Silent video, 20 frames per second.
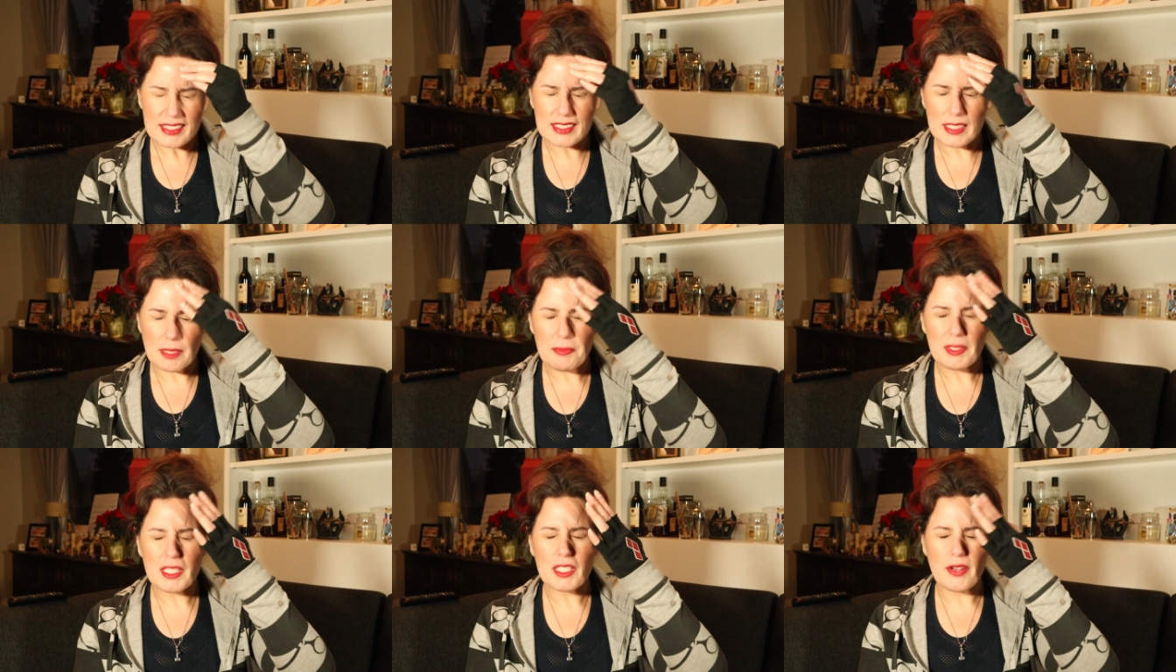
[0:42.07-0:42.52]

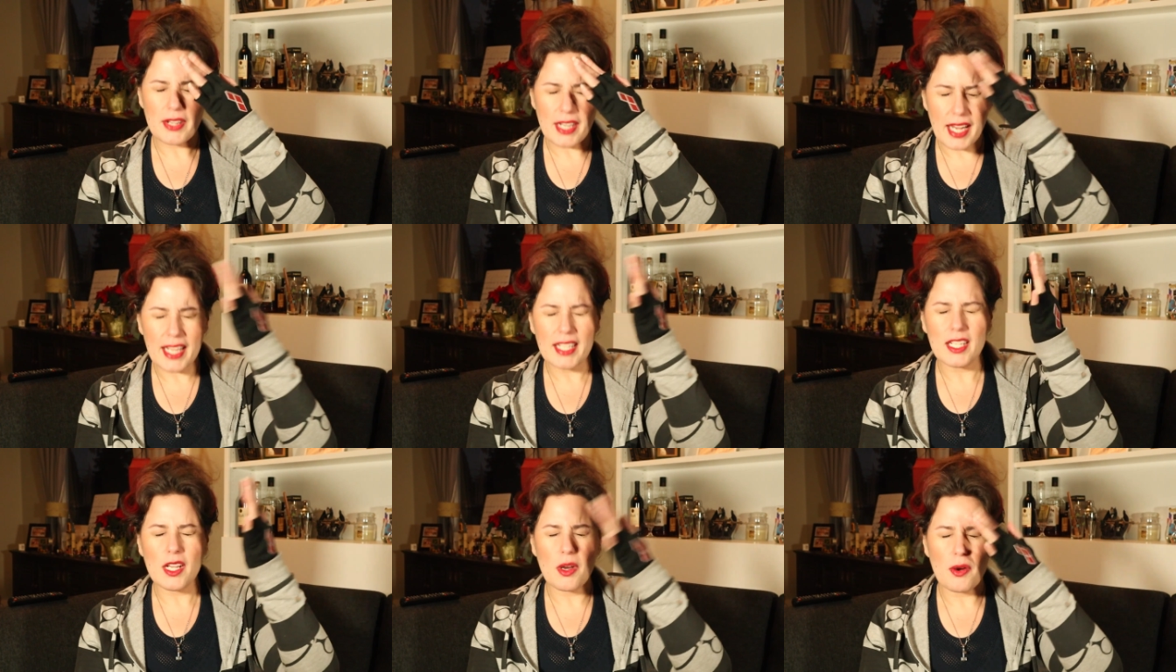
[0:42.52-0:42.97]
going,
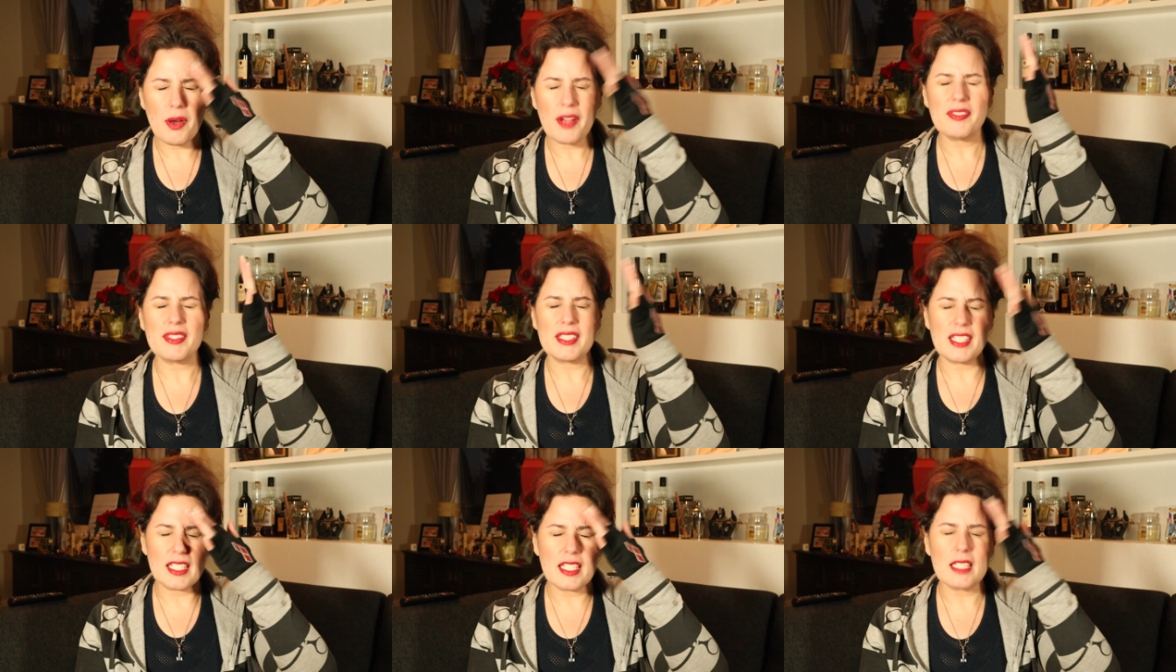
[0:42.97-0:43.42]
I know
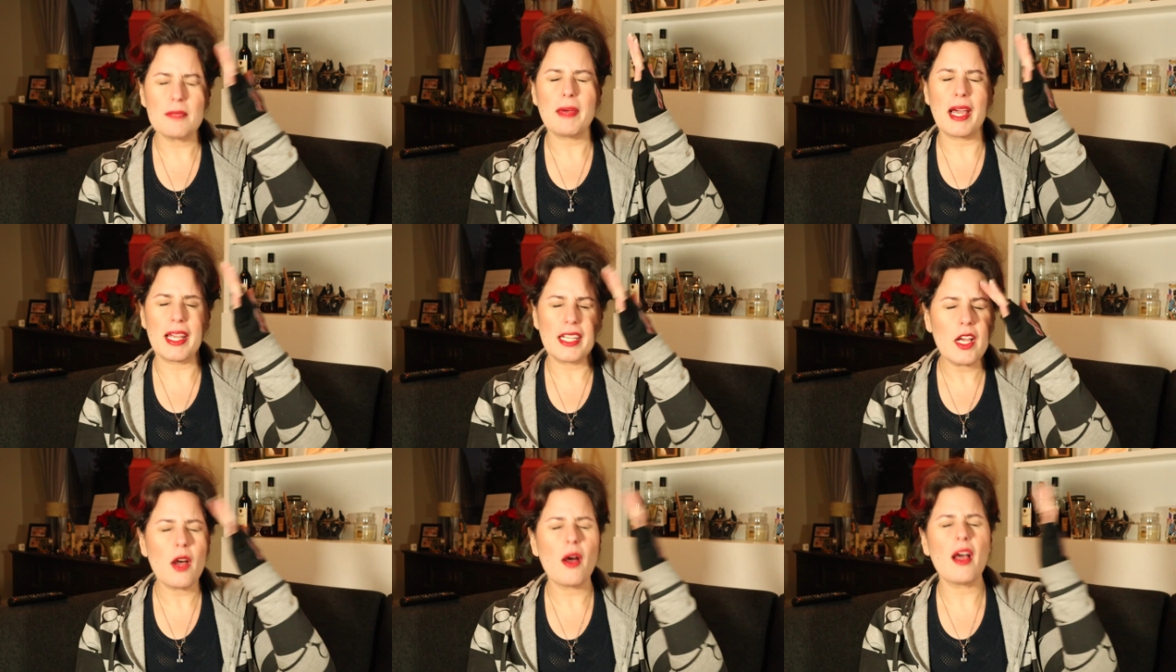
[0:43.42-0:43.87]
I've seen him.
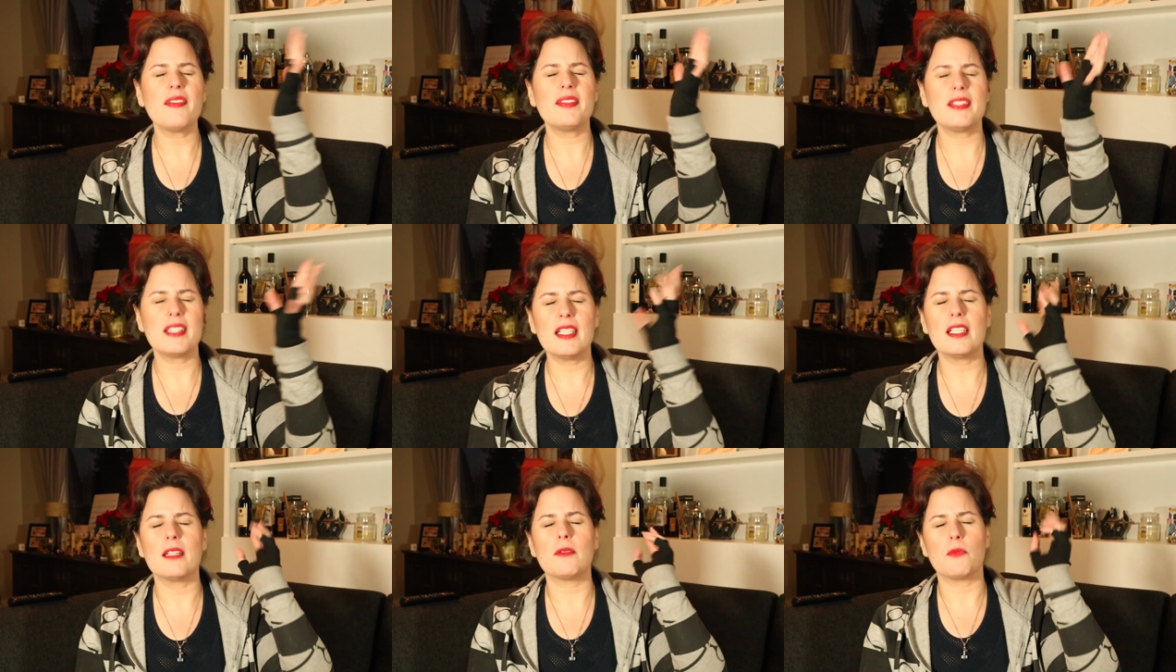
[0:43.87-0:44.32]
I know I've
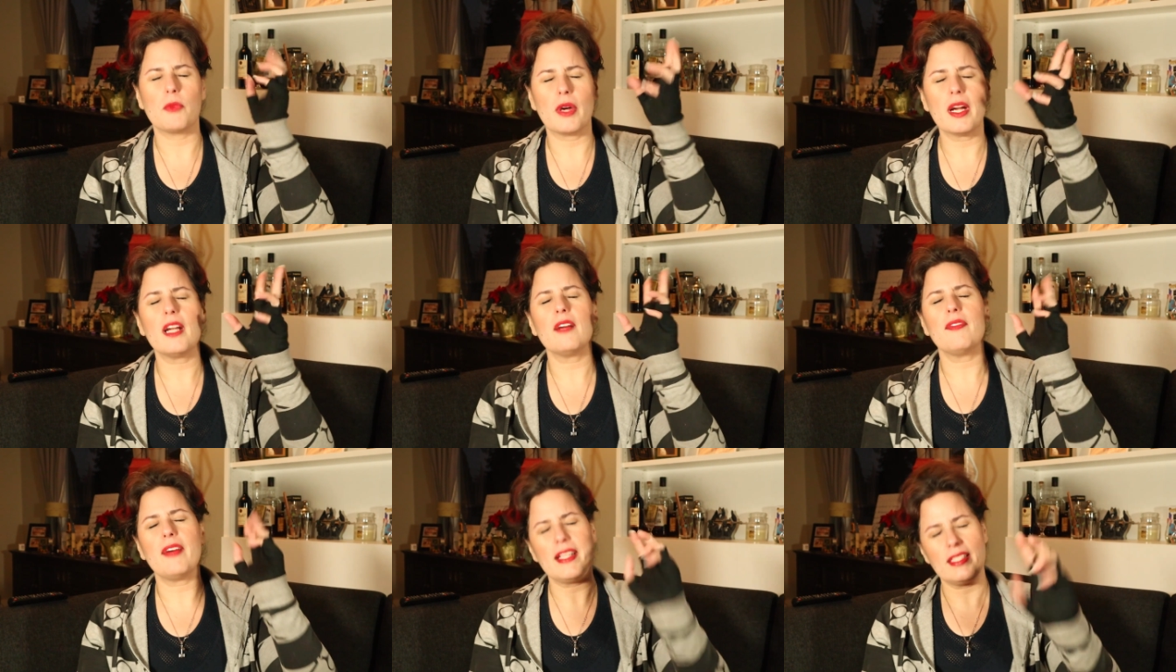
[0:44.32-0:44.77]
seen him.
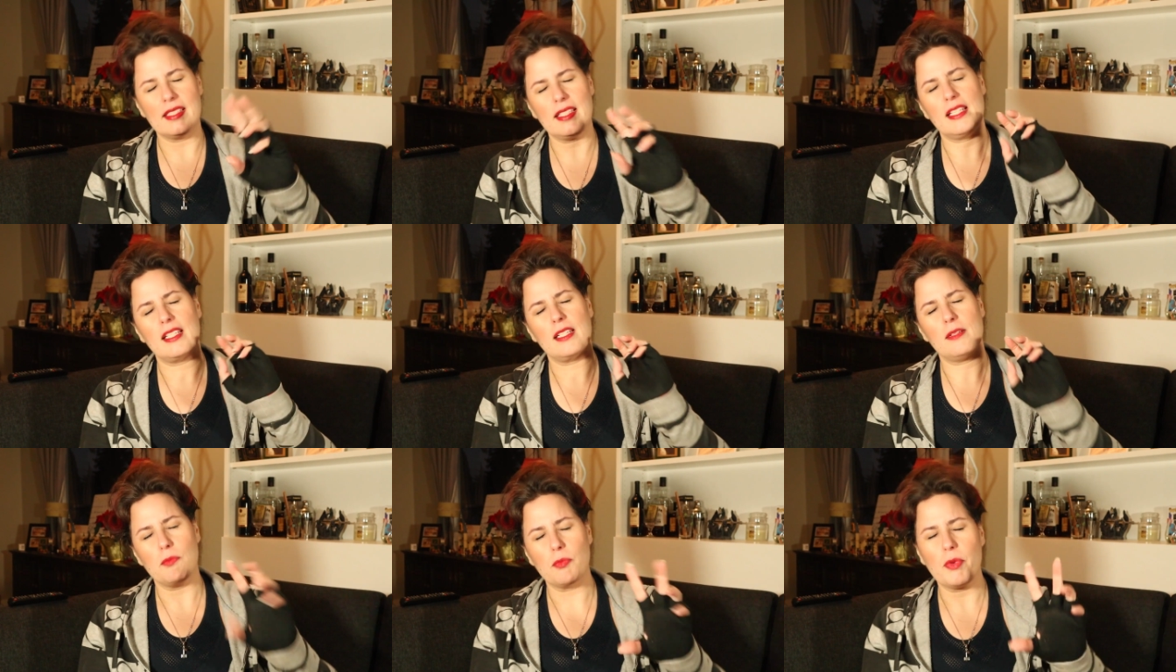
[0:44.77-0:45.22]
Where have I
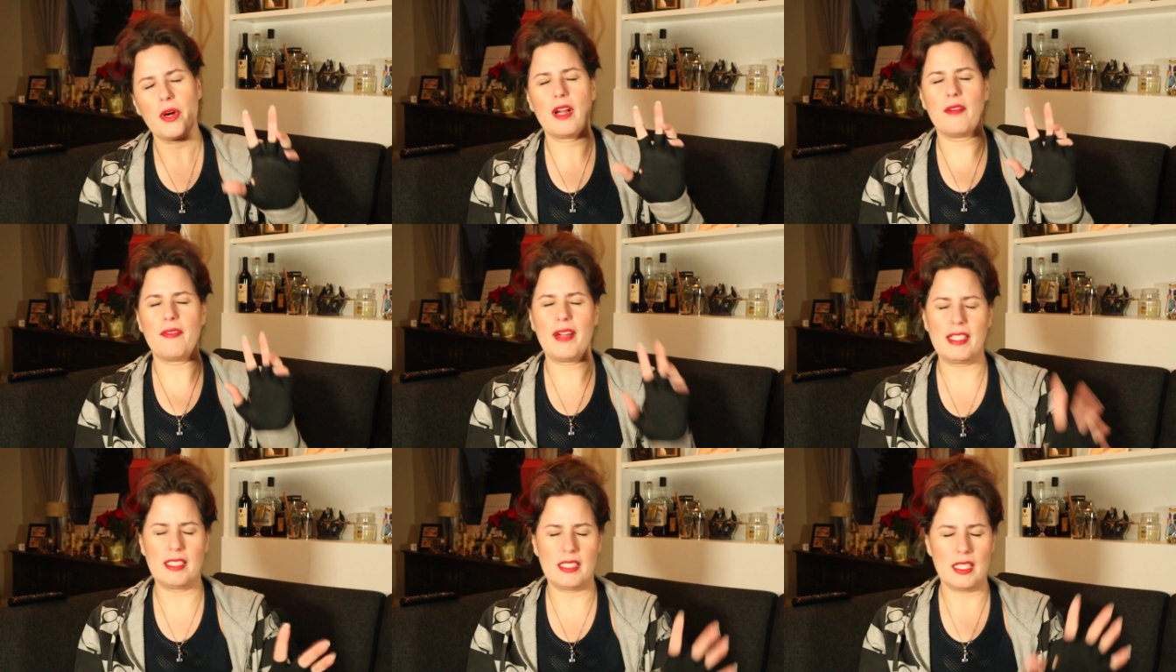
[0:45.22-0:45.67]
seen him? Where
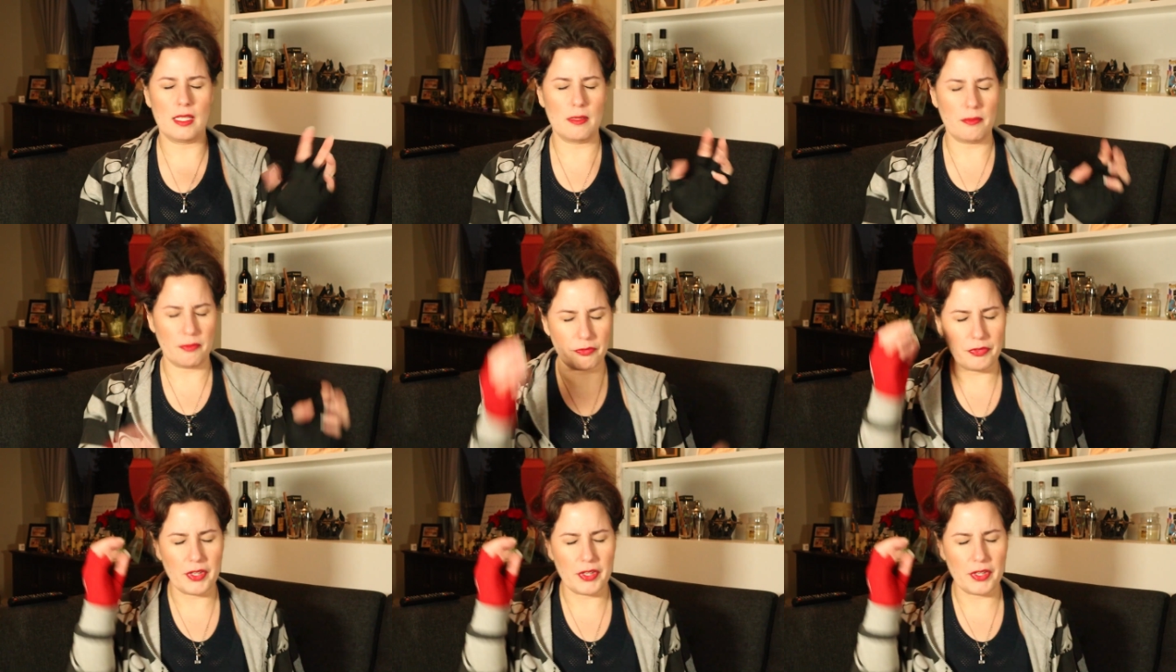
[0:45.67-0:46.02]
have I seen him?